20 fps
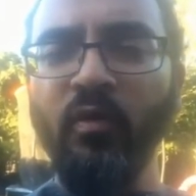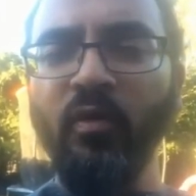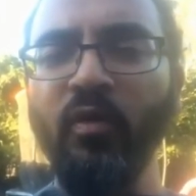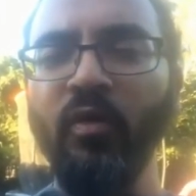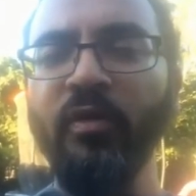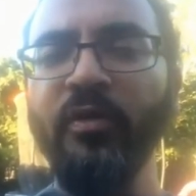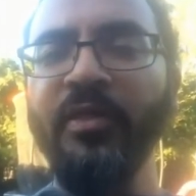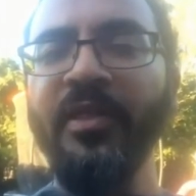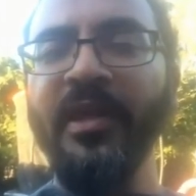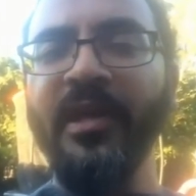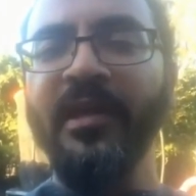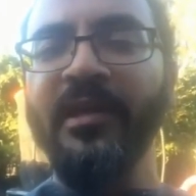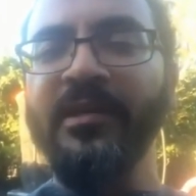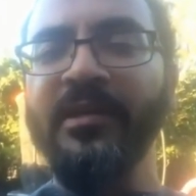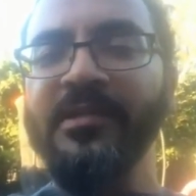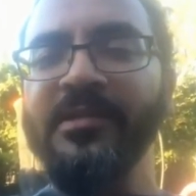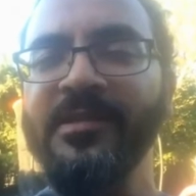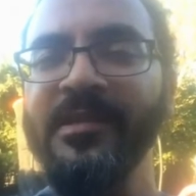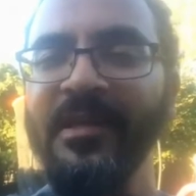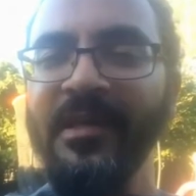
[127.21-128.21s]
all
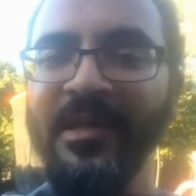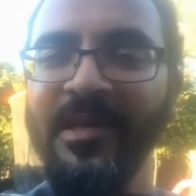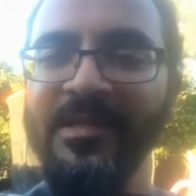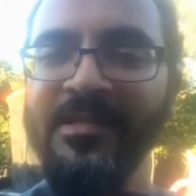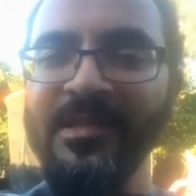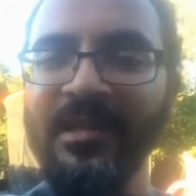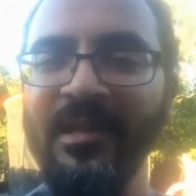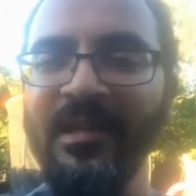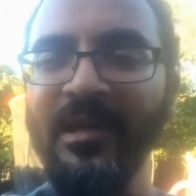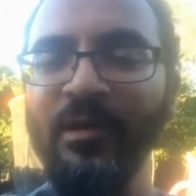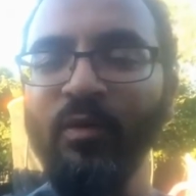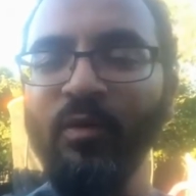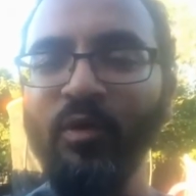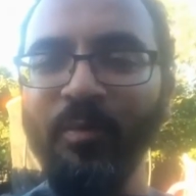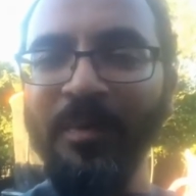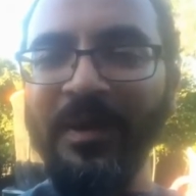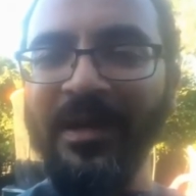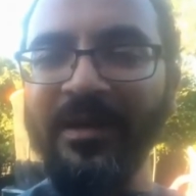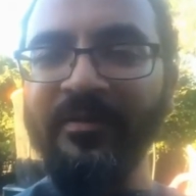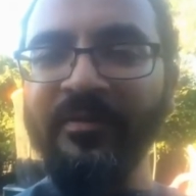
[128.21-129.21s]
things is Allah all
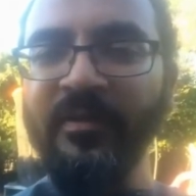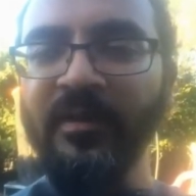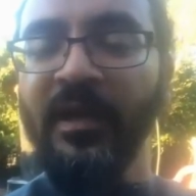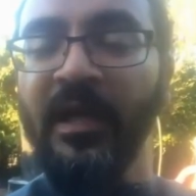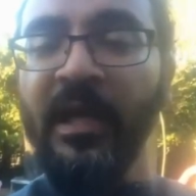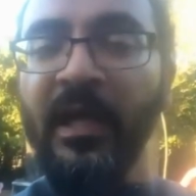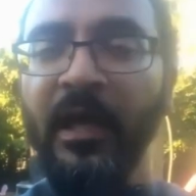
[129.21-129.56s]
powerful.